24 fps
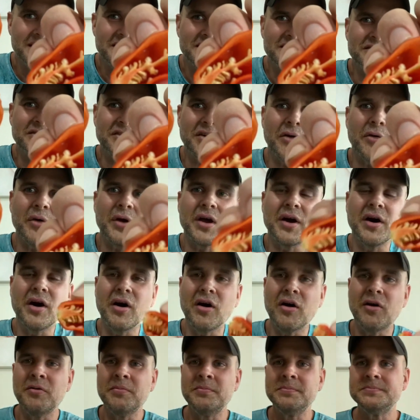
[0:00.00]
so there we
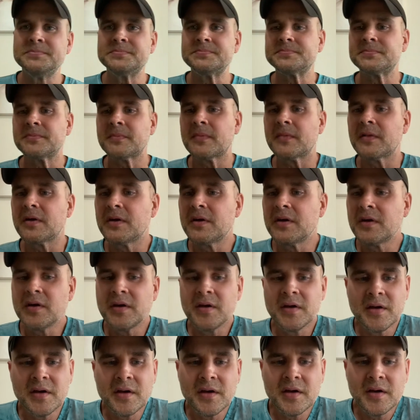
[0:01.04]
go.
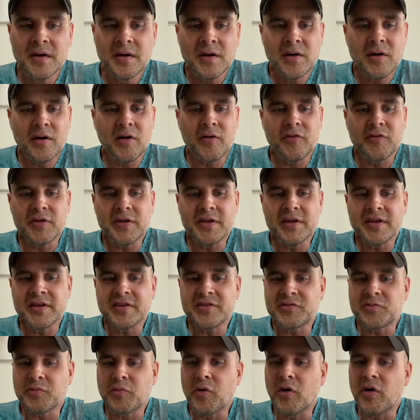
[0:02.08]
Hopefully
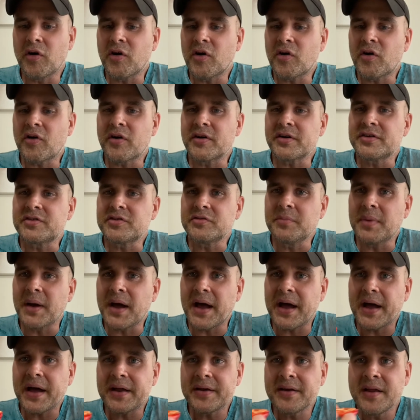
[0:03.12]
this won't hurt too
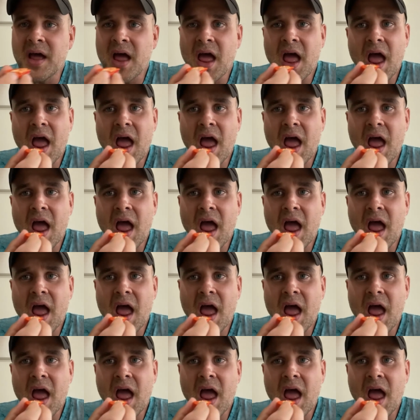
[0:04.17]
bad.